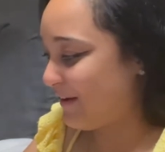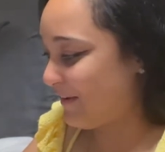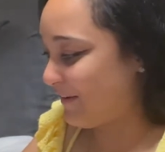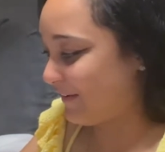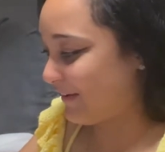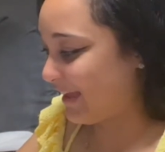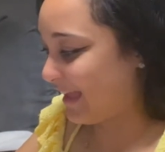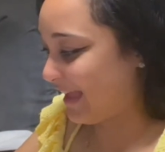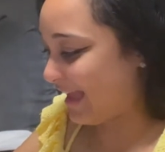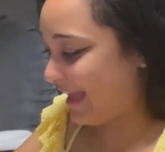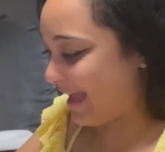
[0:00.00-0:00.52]

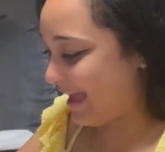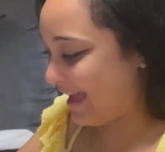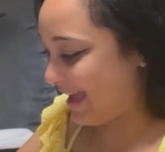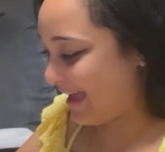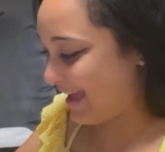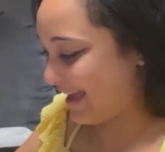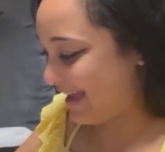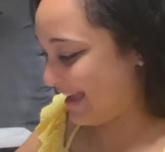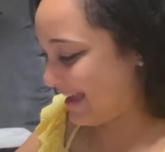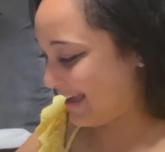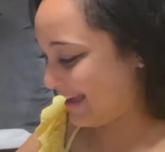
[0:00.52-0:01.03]

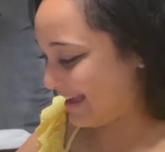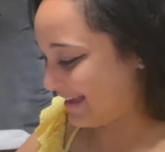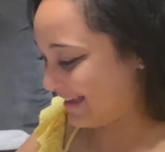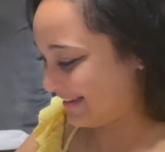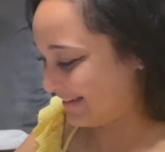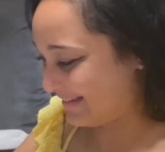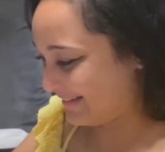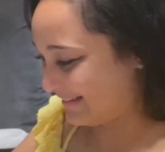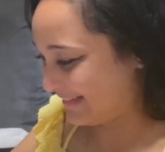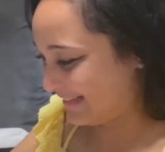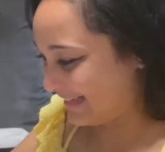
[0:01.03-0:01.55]
Okay.
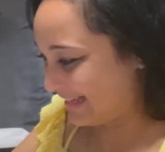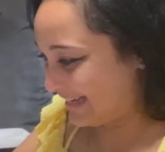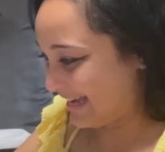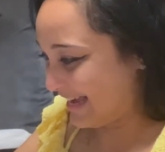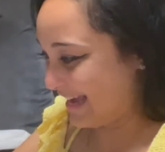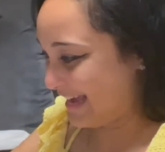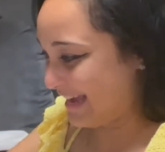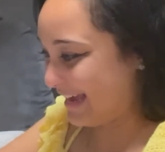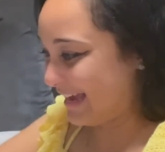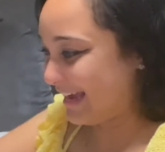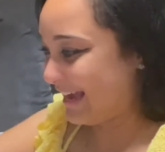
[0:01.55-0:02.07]

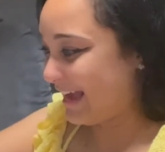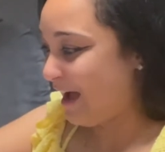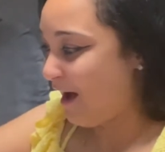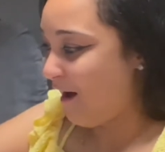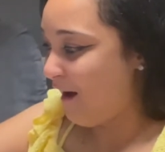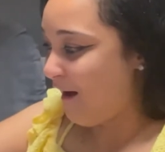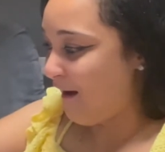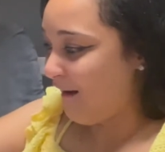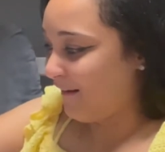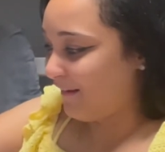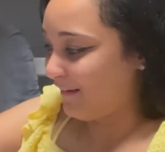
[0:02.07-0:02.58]
Okay.
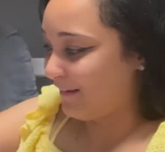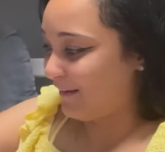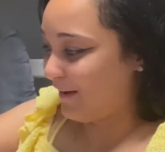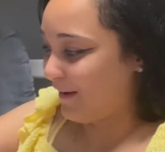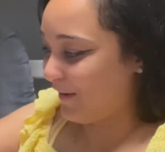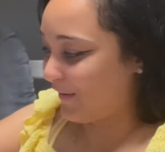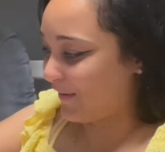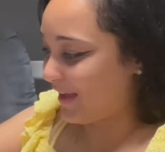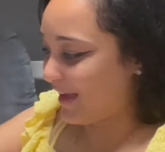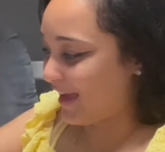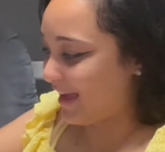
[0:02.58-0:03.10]

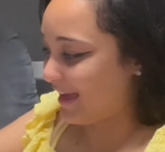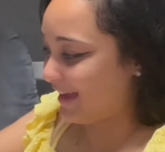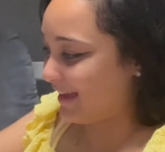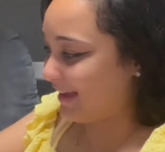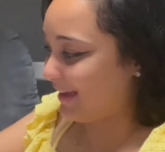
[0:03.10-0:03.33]
Okay.